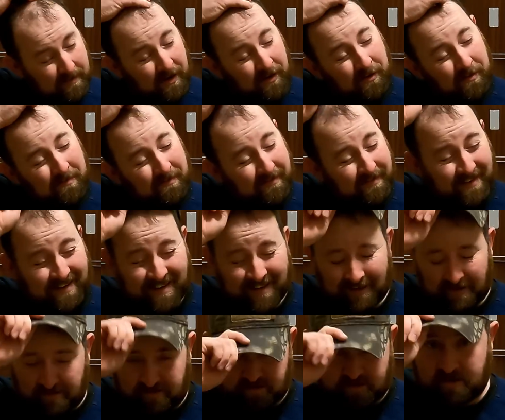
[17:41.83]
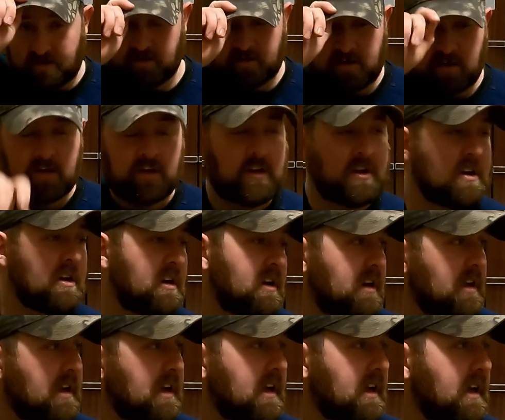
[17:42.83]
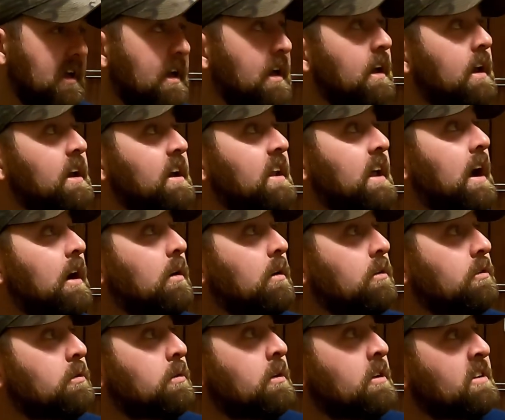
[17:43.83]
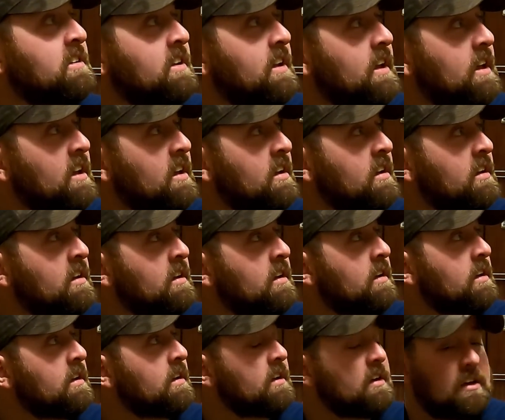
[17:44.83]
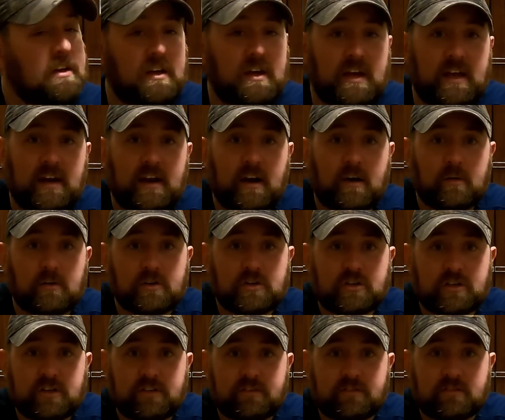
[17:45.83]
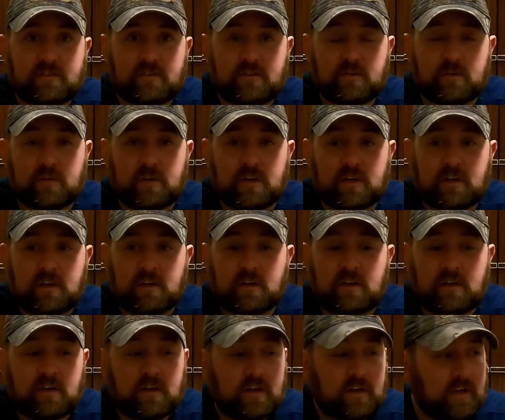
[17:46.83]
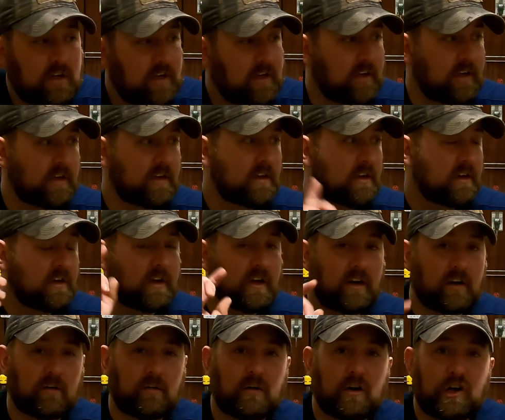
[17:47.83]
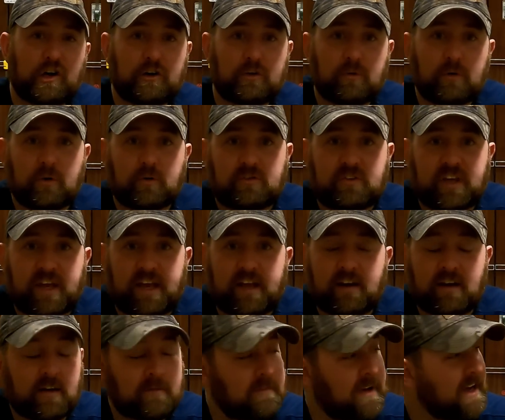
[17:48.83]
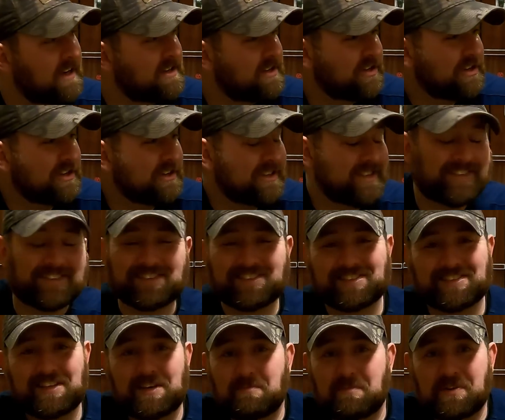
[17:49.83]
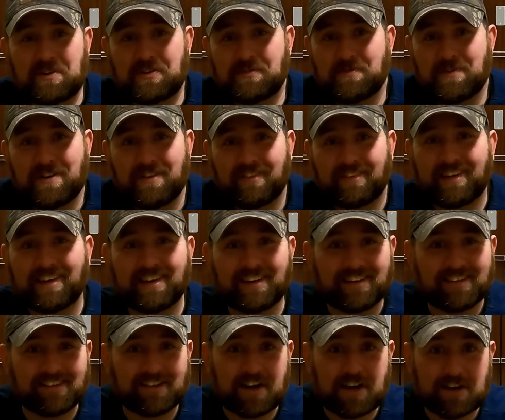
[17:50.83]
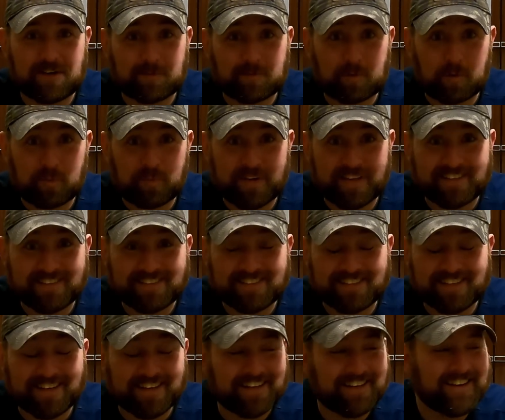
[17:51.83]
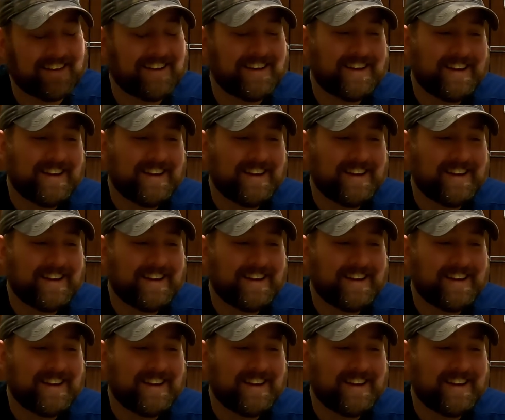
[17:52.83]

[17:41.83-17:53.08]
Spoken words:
my home for the next 8 hours. We're gonna take 8-hour shifts to kind of rotate. I'm actually just sleeping in one of the hospital beds tonight.